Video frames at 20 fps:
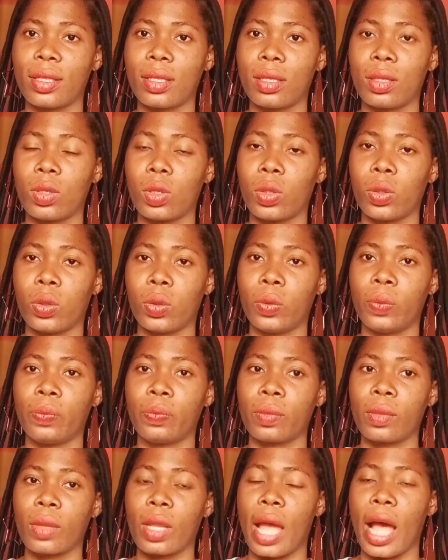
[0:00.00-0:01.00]
So
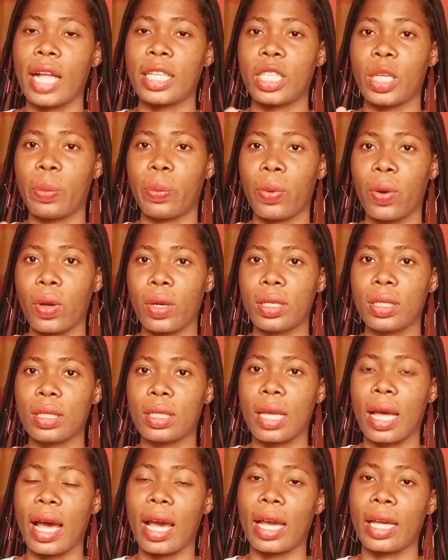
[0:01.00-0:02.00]
at a point,
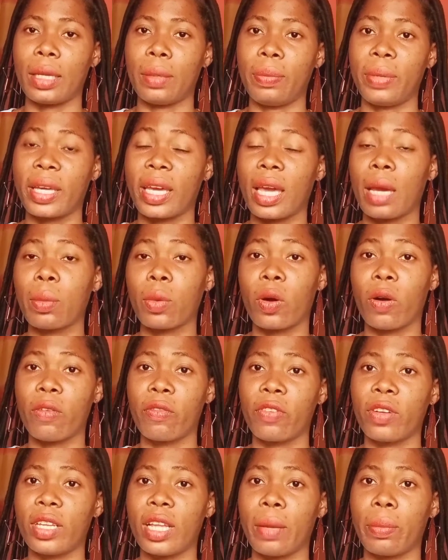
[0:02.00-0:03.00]
I became
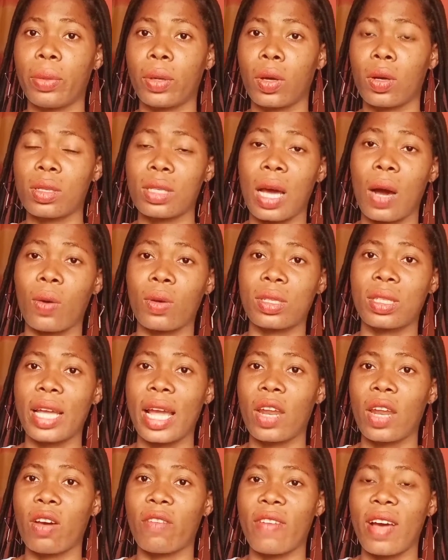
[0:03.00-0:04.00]
confident because I was
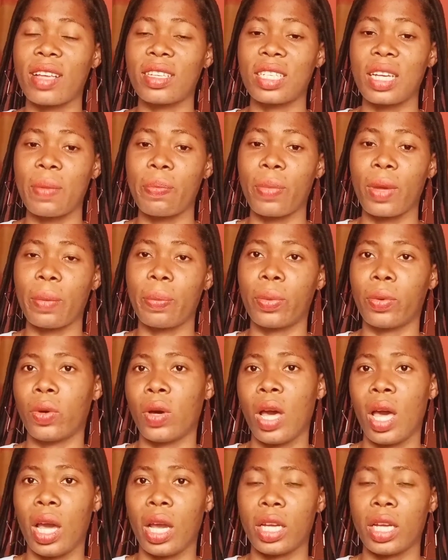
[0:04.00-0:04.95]
tired of answering people.